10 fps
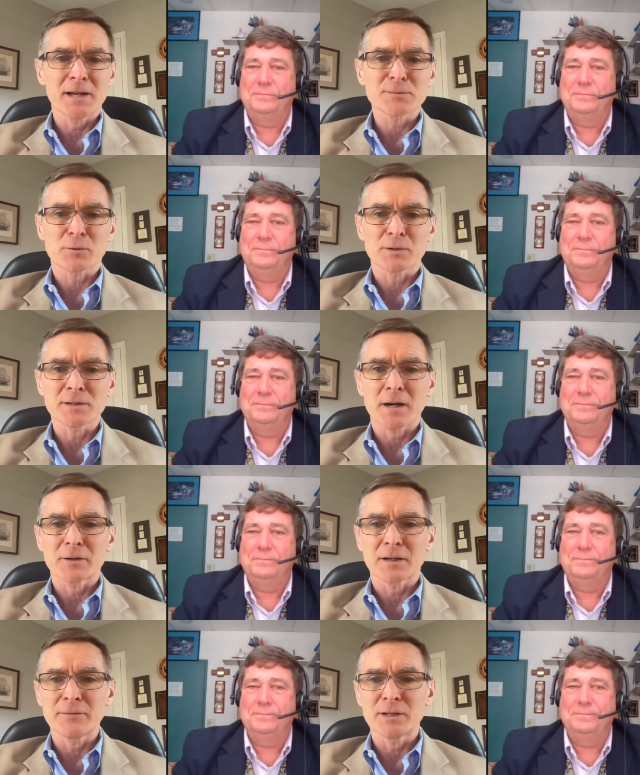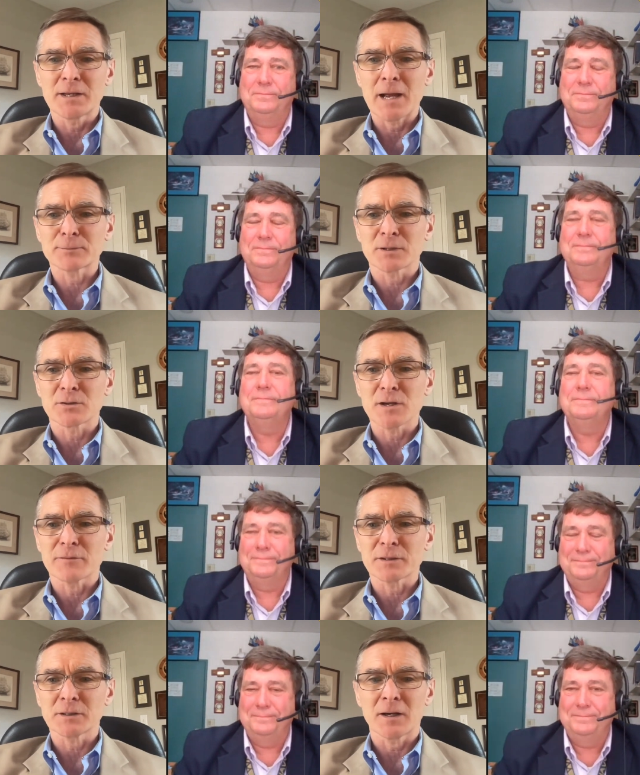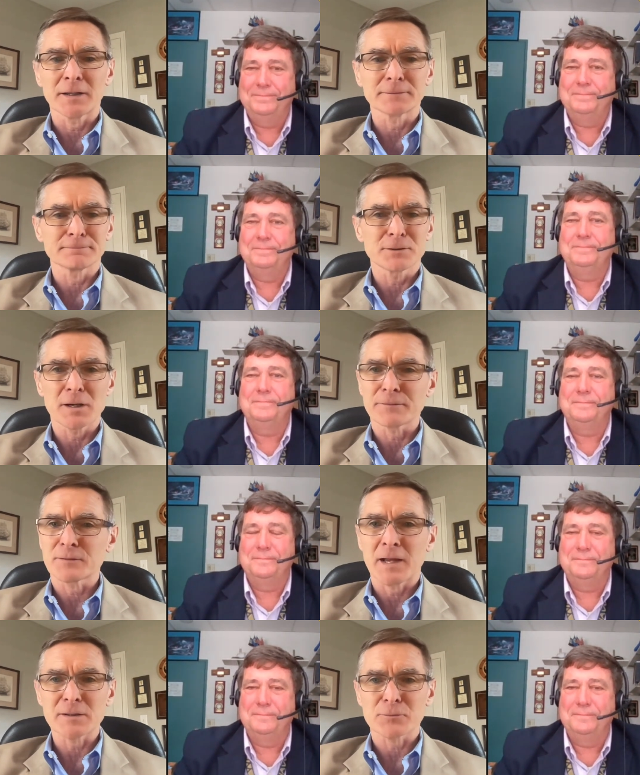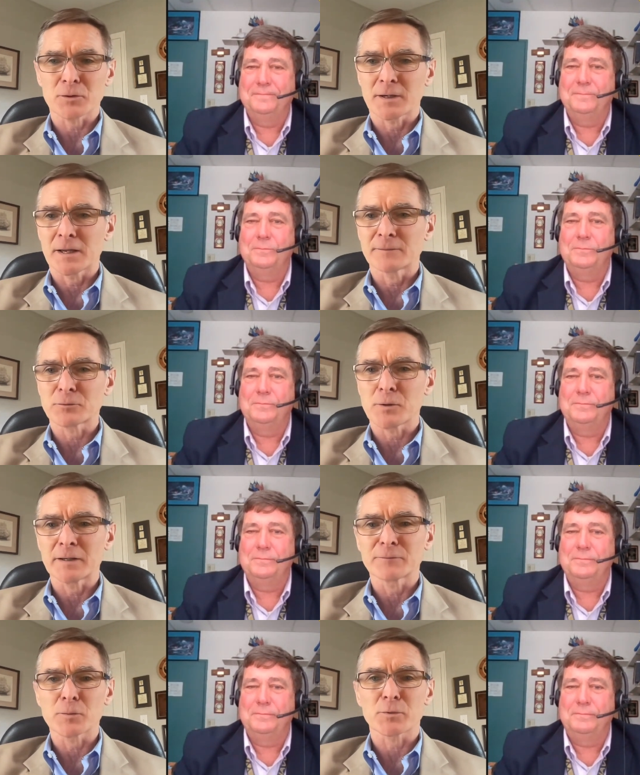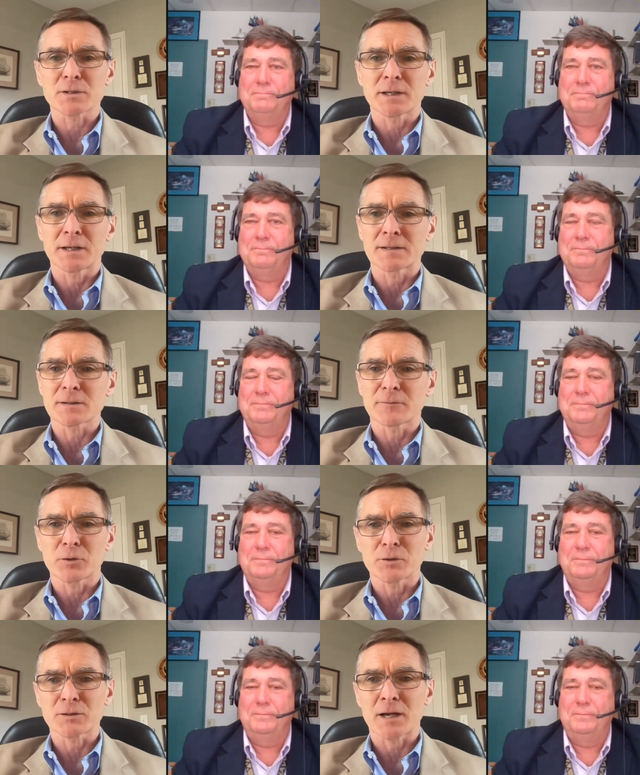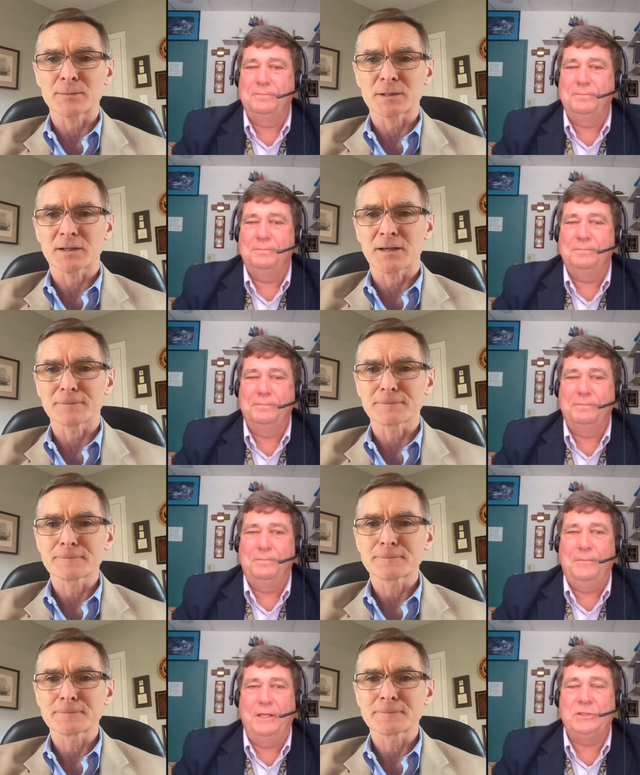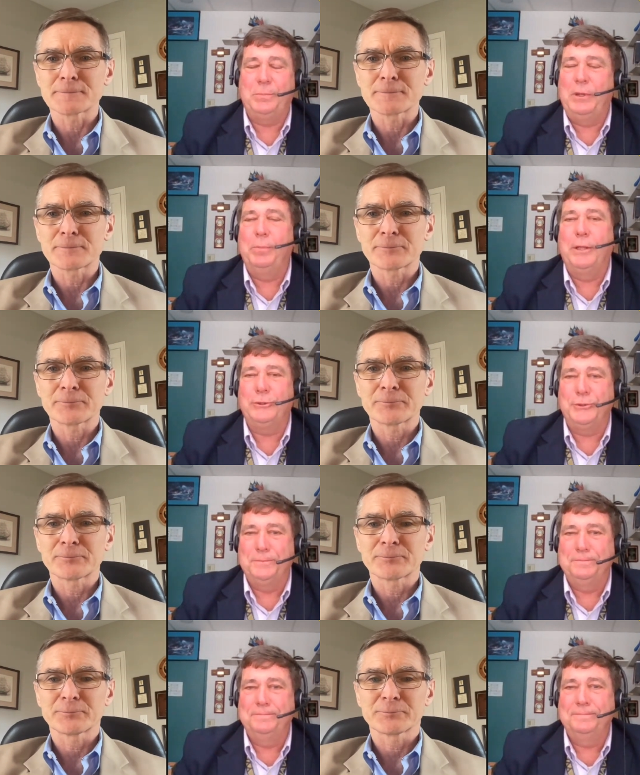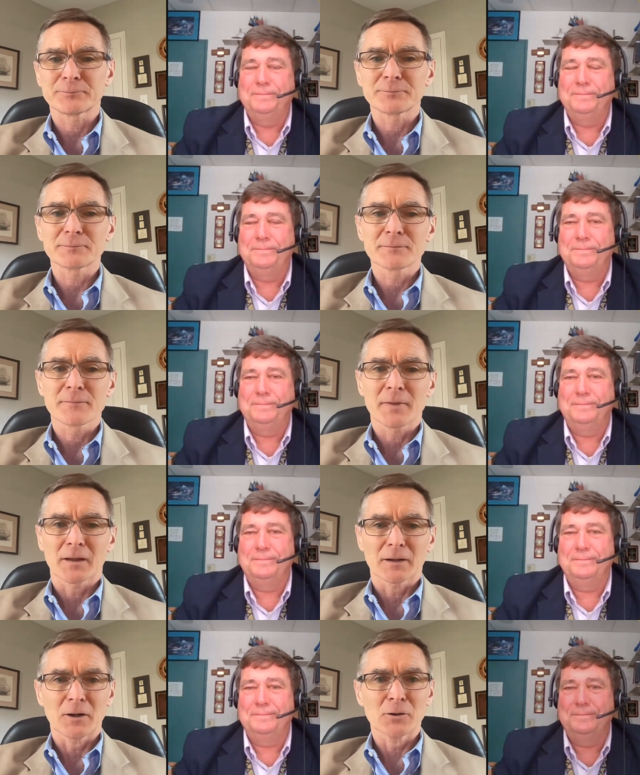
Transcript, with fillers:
Speaker 1: has been retired Navy Captain Jeff Kline. Jeff, thanks again for writing for Proceedings and for your time today.
Speaker 2: It's been a pleasure.
Speaker 1: All